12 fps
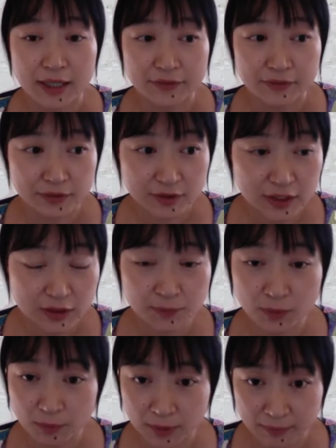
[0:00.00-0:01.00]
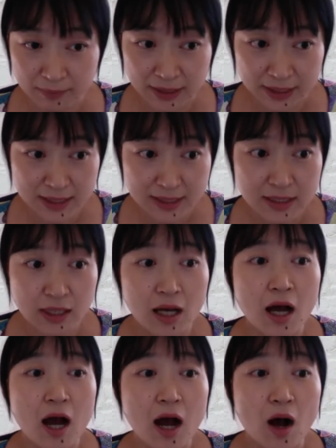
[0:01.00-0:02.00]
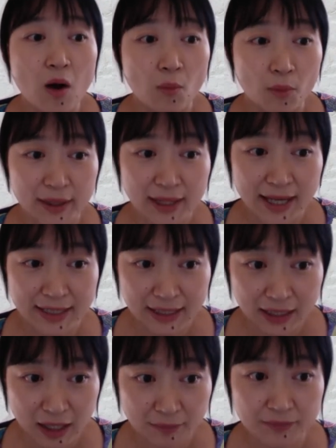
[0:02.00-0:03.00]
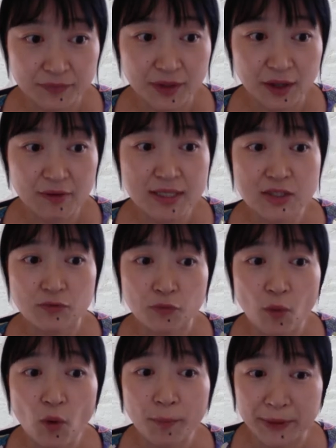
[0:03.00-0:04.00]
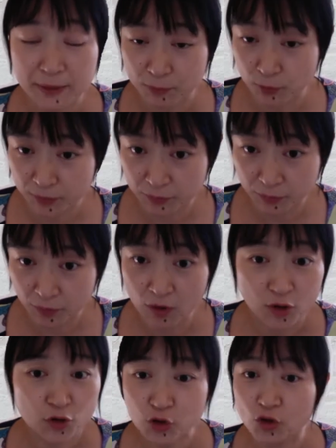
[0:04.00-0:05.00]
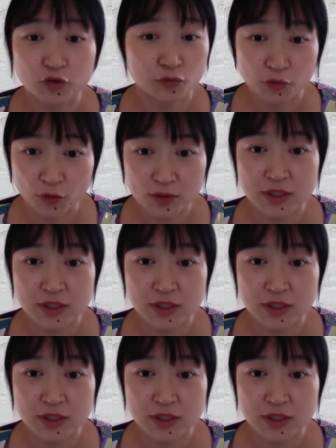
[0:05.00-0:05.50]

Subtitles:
Third problem is, when lining up, there is 4 people before, not 4